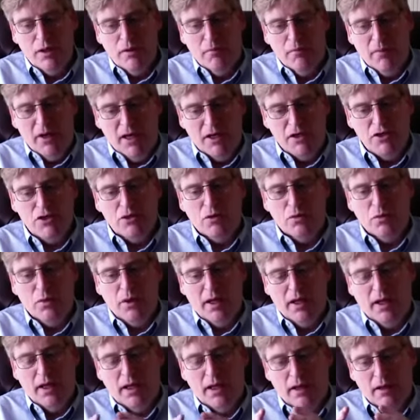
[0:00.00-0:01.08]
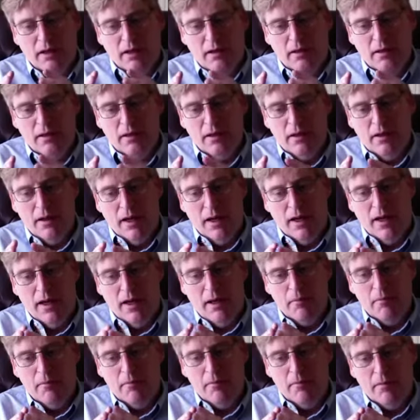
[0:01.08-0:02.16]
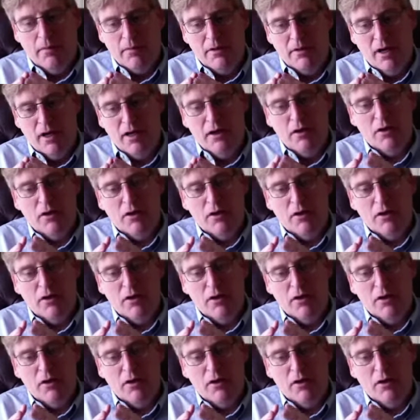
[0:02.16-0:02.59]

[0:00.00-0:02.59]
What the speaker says: make sure we can tie